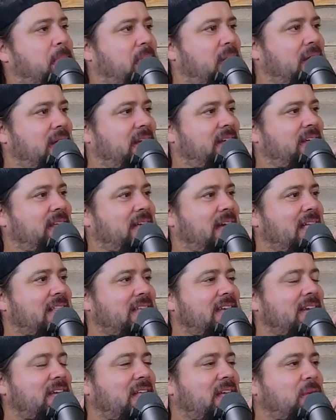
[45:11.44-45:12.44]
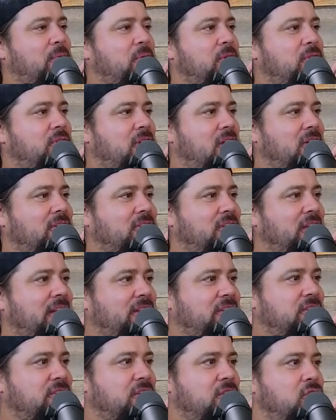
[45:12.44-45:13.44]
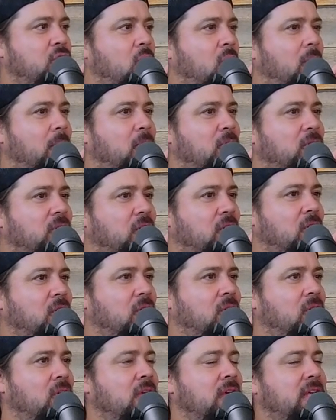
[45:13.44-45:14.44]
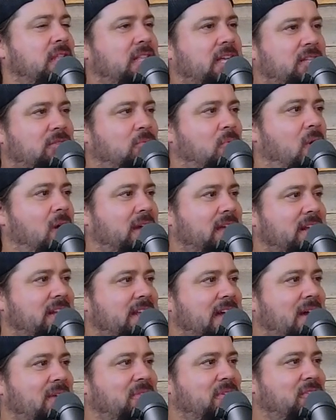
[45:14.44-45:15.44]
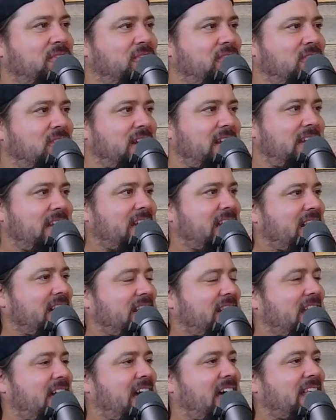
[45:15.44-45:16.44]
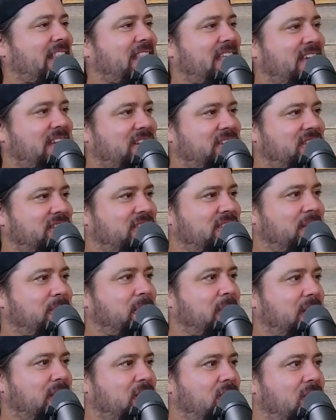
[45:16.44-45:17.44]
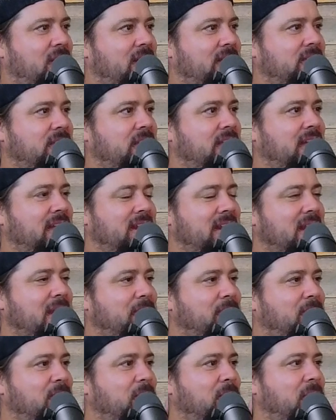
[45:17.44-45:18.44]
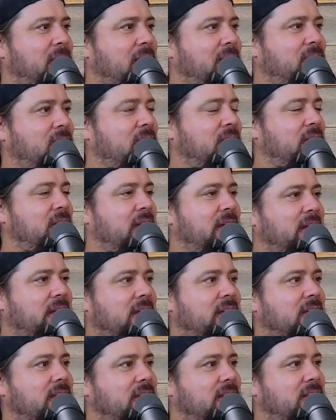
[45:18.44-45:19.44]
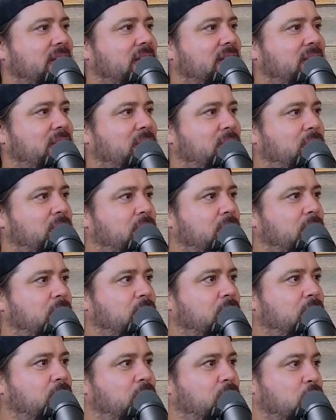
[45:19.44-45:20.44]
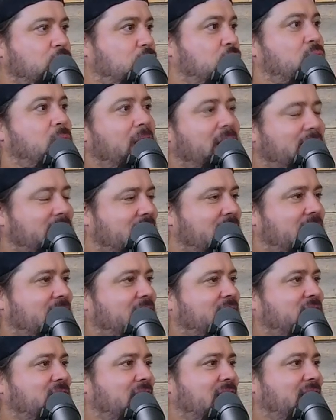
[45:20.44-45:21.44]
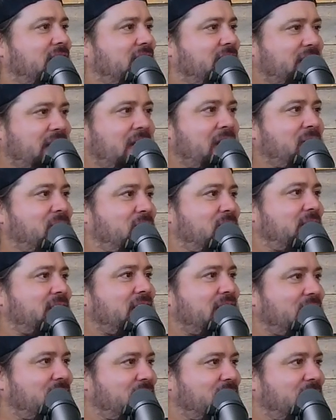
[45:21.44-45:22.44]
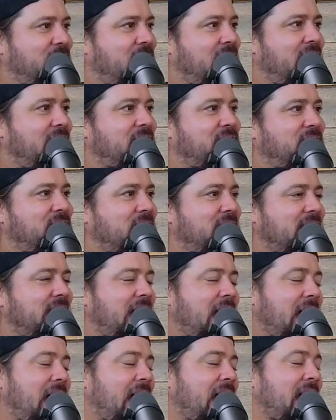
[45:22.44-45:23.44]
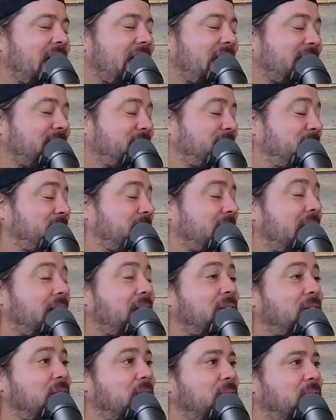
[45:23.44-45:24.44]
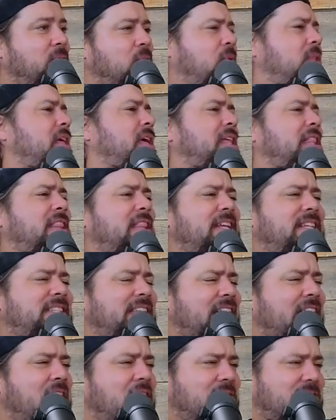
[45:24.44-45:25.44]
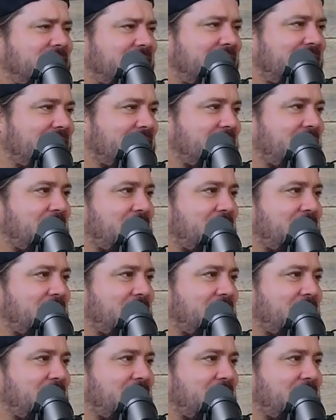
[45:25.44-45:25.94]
But I think like when you talk to like just a normal girl that's walking down the street and not like just some like crazy like nymph or whatever, and you're like, would you want a 10 inch cock like every day of your life? Mm-hmm. And I don't know. Well, at least they all say